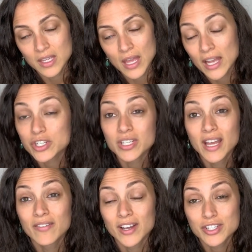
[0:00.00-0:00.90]

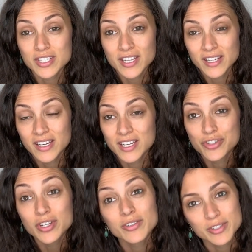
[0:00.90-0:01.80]
I've actually done an
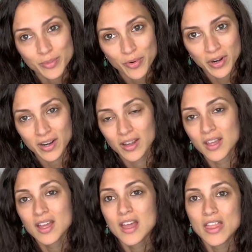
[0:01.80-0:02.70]
adrenal support.
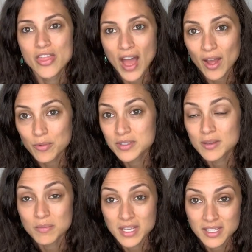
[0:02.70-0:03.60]
That was
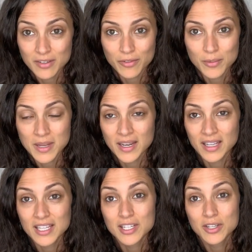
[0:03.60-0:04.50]
amazing for me, and I
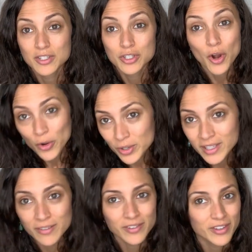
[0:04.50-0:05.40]
could
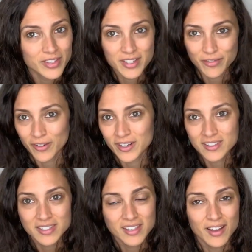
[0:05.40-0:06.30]
totally feel the
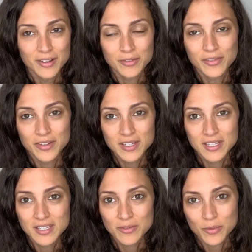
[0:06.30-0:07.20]
difference of
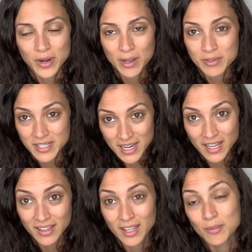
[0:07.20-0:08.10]
when I was
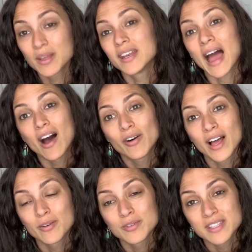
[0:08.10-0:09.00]
taking them and how
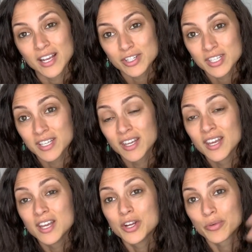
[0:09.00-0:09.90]
I was actually
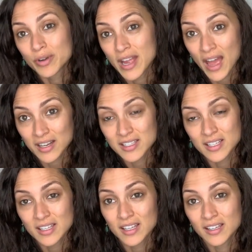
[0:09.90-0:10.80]

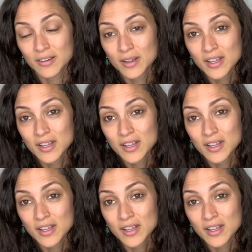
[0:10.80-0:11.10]
reacting and